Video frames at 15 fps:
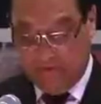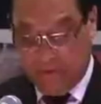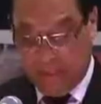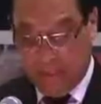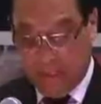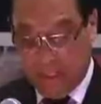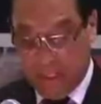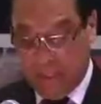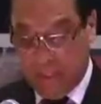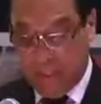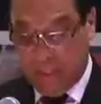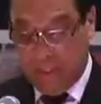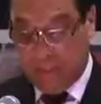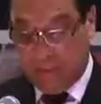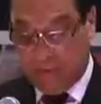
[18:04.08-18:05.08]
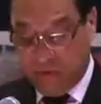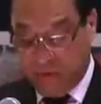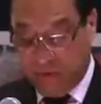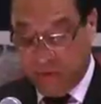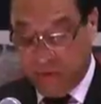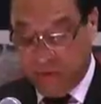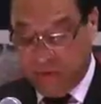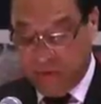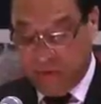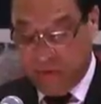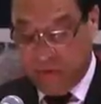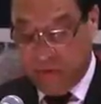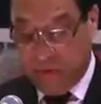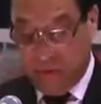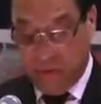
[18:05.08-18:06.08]
found that it would be discriminatory
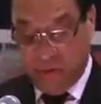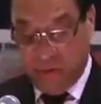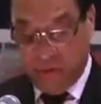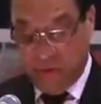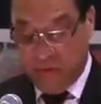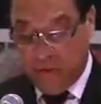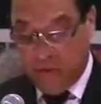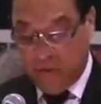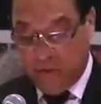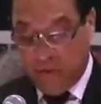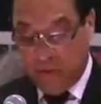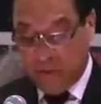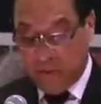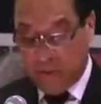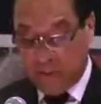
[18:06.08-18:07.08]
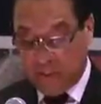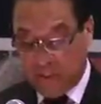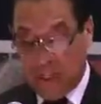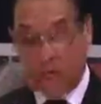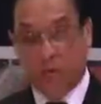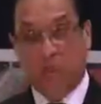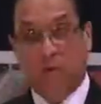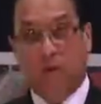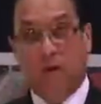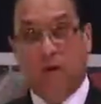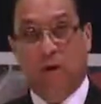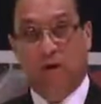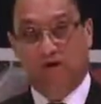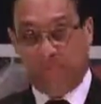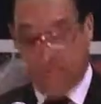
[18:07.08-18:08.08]
to treat this category
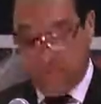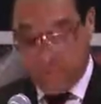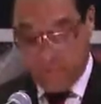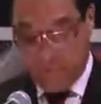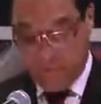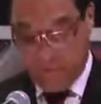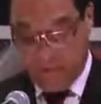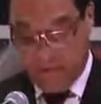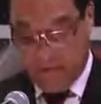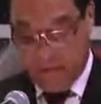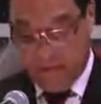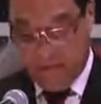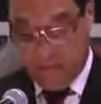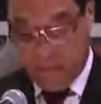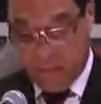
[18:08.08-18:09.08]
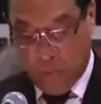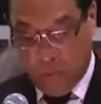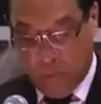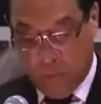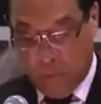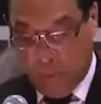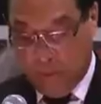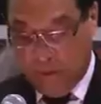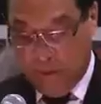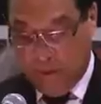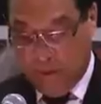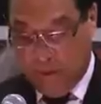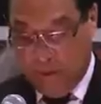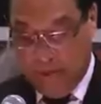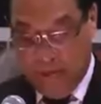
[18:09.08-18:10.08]
of work permit
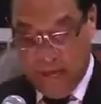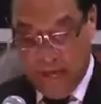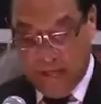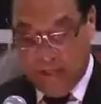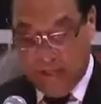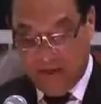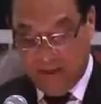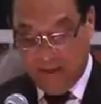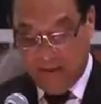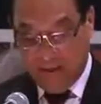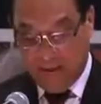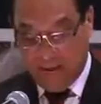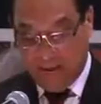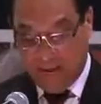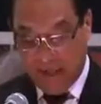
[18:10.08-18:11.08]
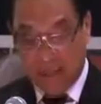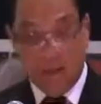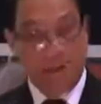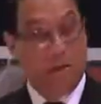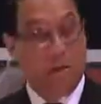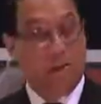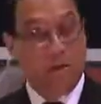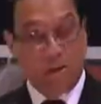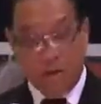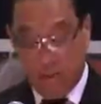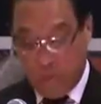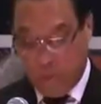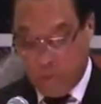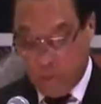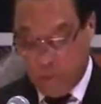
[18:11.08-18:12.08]
holder any different than the other
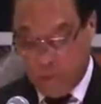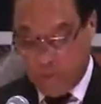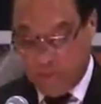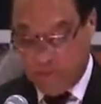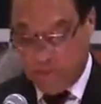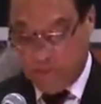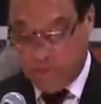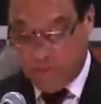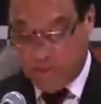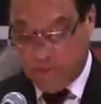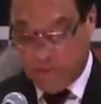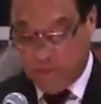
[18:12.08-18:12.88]
work permit holders,